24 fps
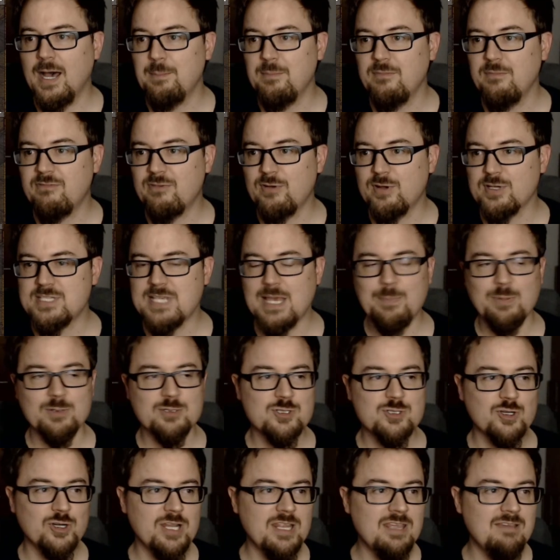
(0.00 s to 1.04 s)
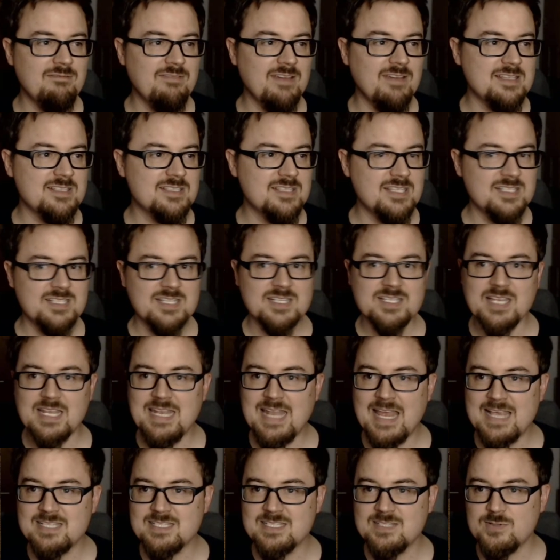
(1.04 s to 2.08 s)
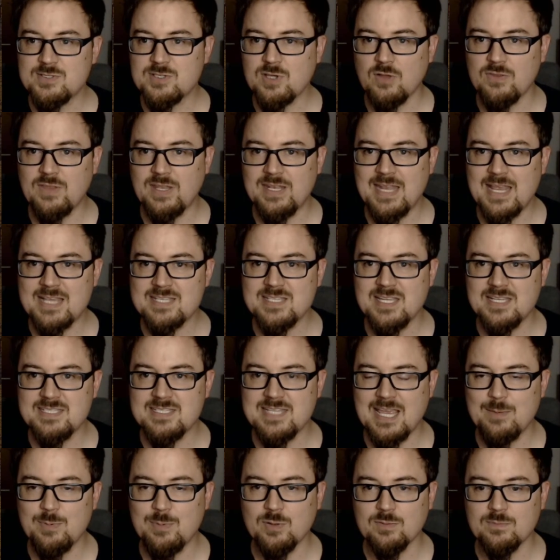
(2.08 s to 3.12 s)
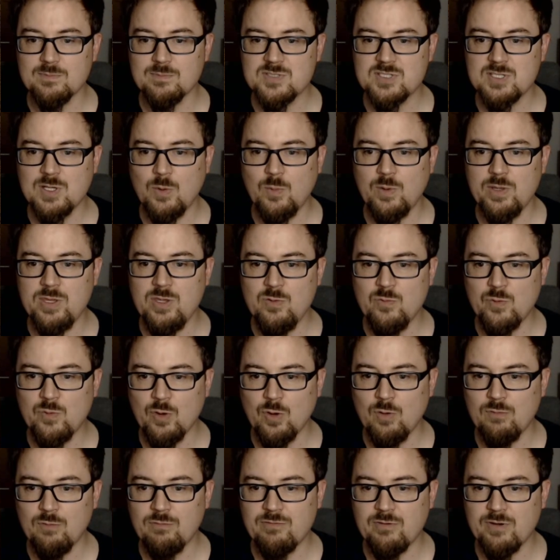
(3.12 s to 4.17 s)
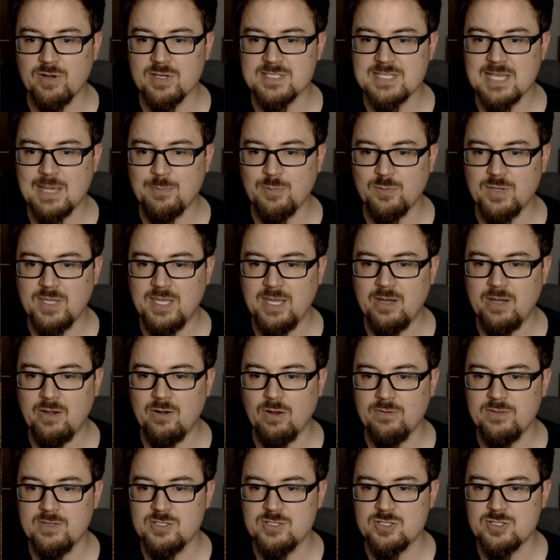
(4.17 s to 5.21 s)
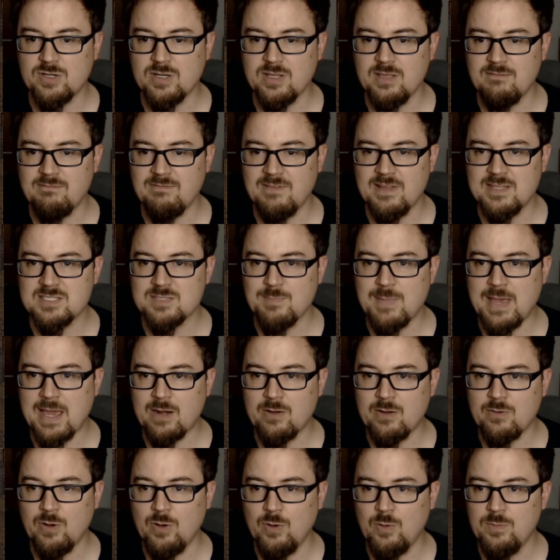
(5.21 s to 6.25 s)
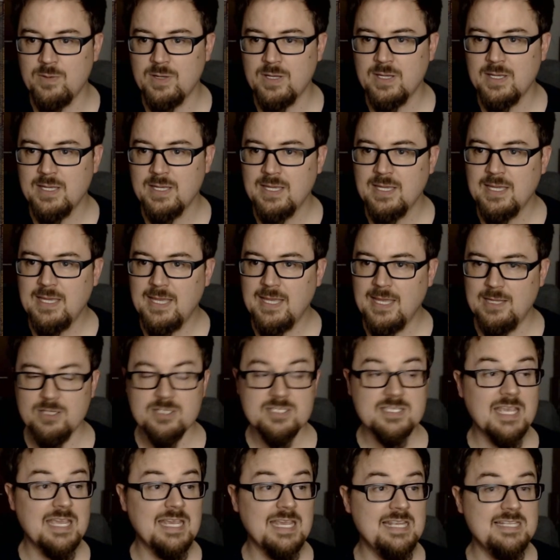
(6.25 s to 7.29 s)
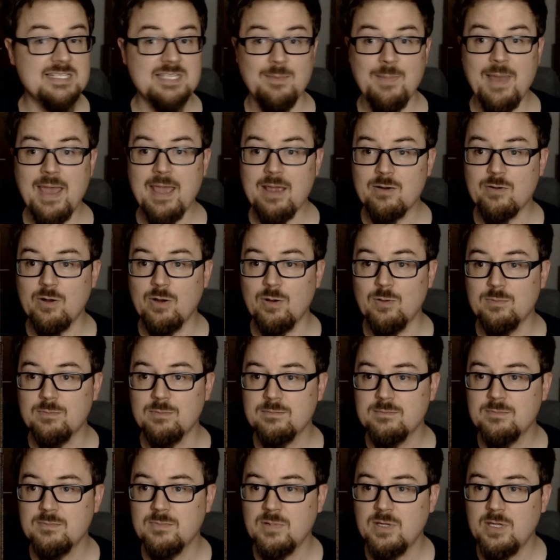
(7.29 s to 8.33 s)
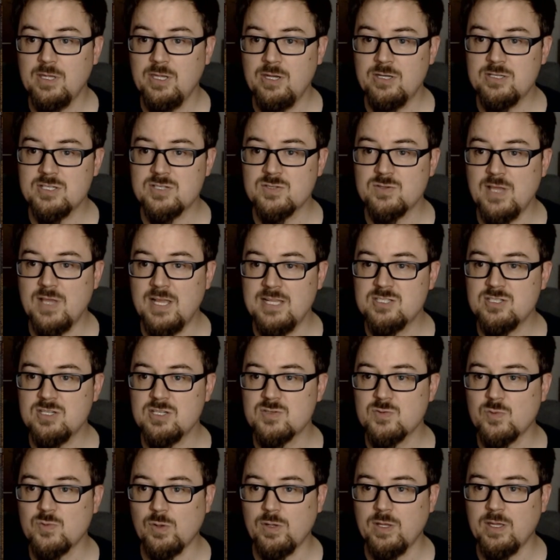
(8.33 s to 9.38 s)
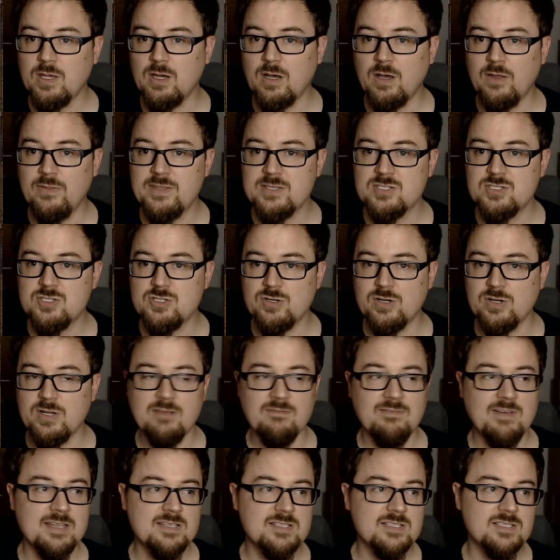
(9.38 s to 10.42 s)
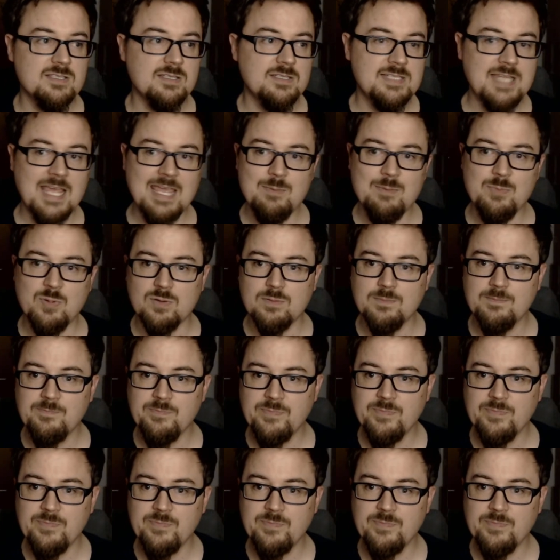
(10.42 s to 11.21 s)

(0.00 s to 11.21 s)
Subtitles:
For example, journey events, this is what's called a nested table. So when you roll, for example, here on the journey events macro, it looks like an easy macro. It's just rolling on this journey events table.